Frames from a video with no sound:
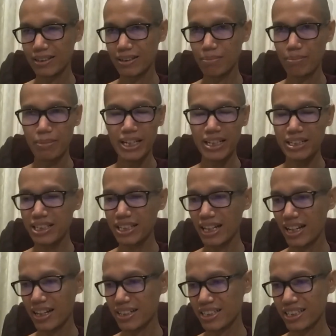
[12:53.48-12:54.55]

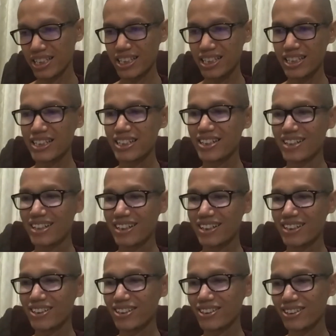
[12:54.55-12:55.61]
masons.
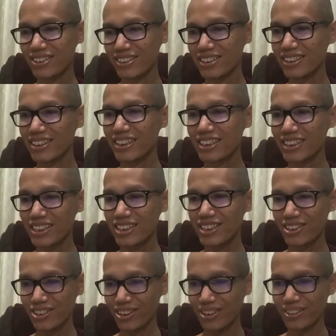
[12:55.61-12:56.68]
So it is
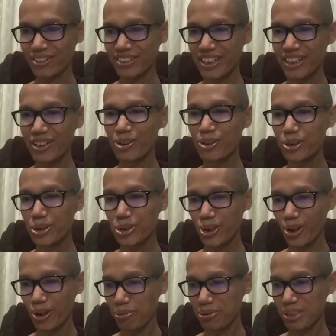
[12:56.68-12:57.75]
called the low
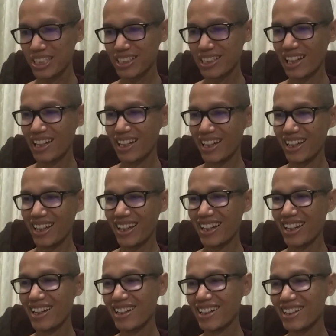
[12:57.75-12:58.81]
jobs.
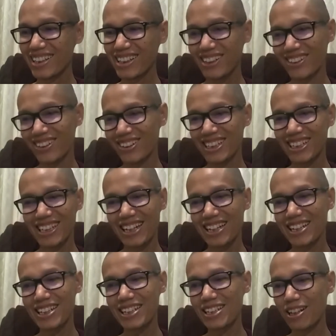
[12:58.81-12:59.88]
So here
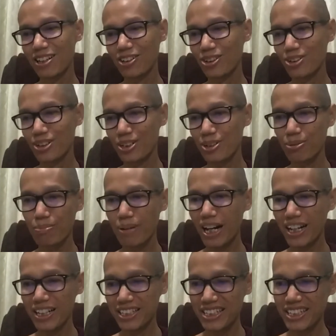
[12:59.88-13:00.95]
in the current
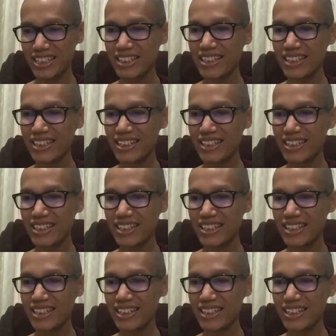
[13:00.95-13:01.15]
past,